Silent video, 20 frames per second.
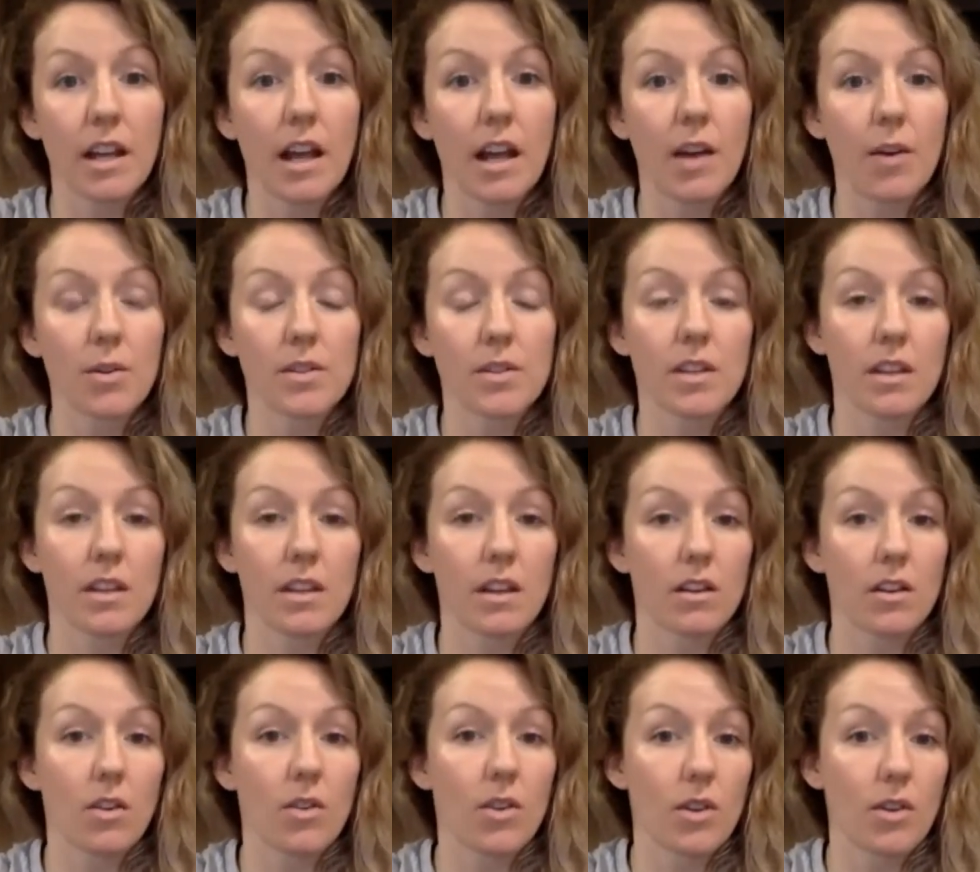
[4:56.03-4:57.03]
i would say that
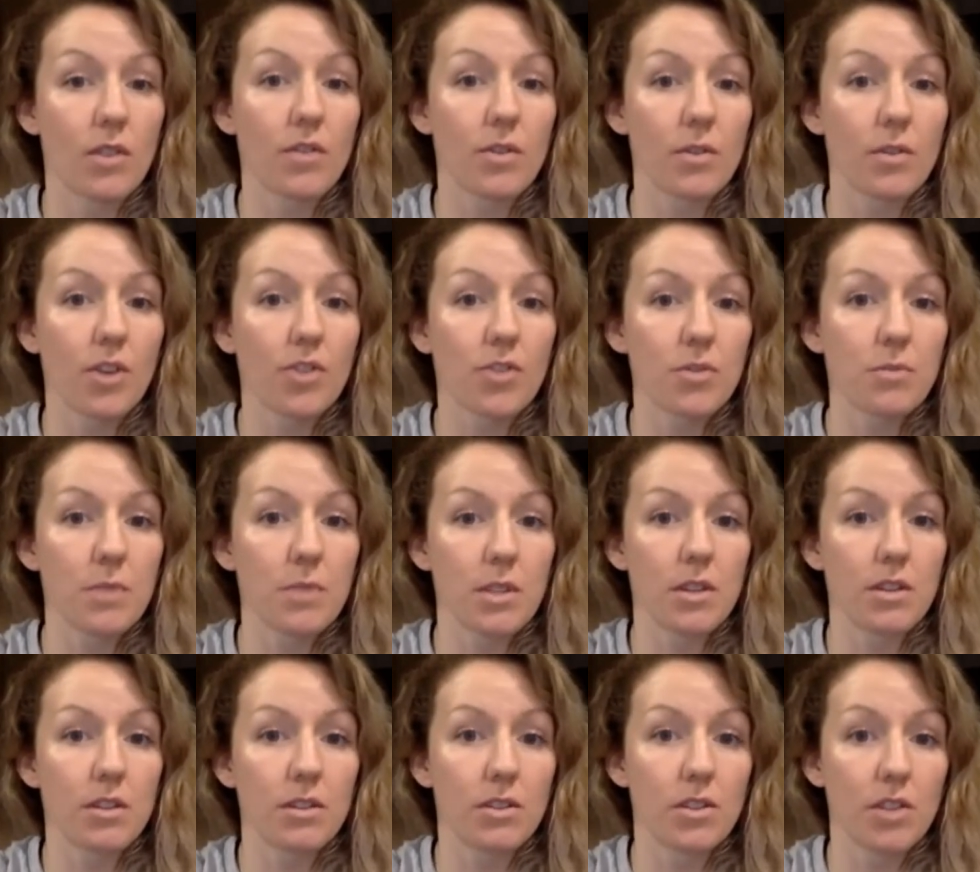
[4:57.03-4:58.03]
going over to russia would be a
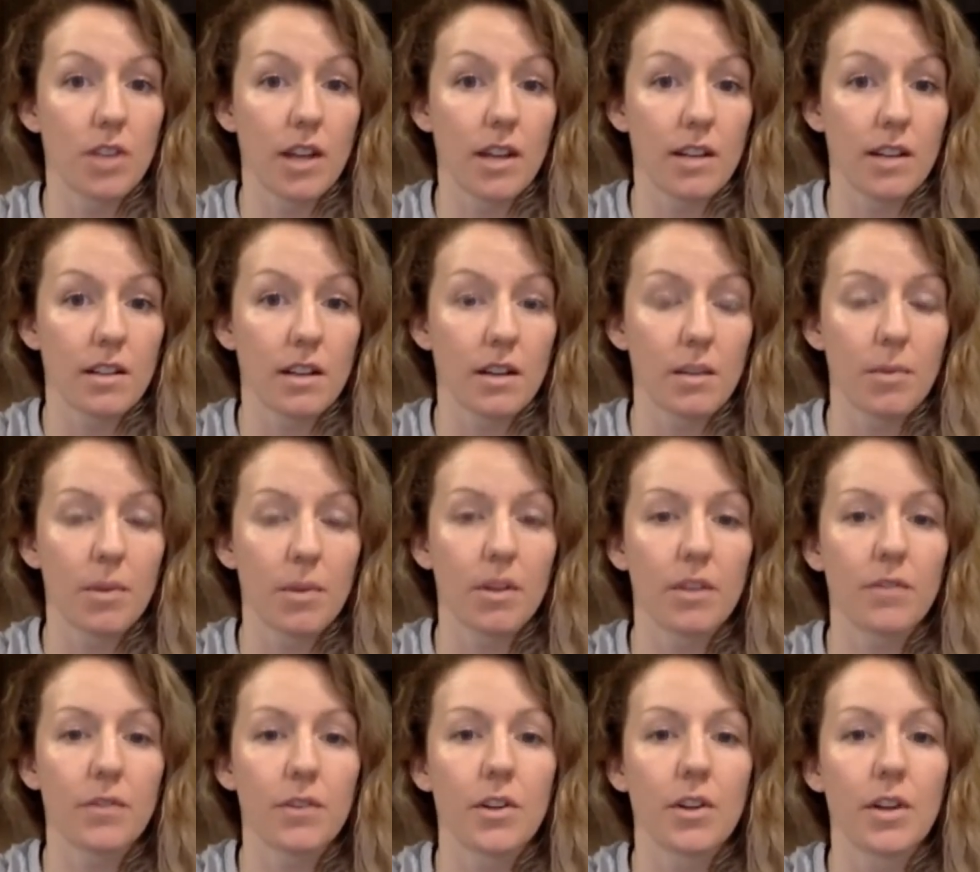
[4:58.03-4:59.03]
good good idea
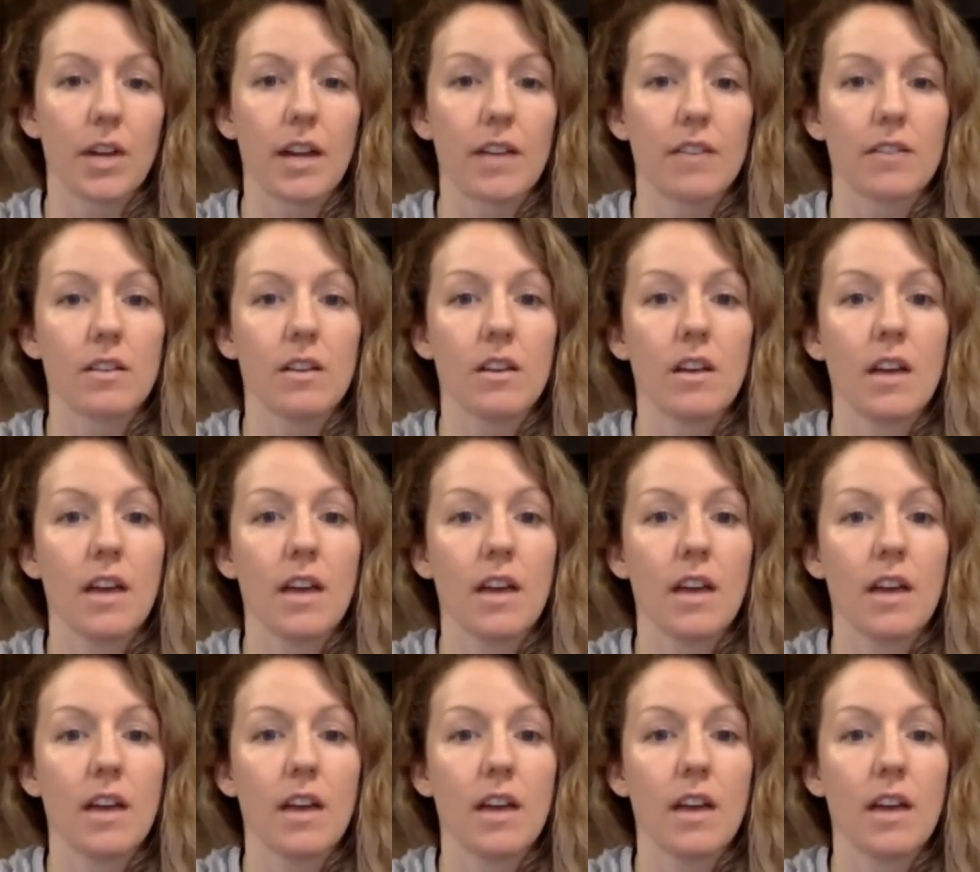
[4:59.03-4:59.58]
but for as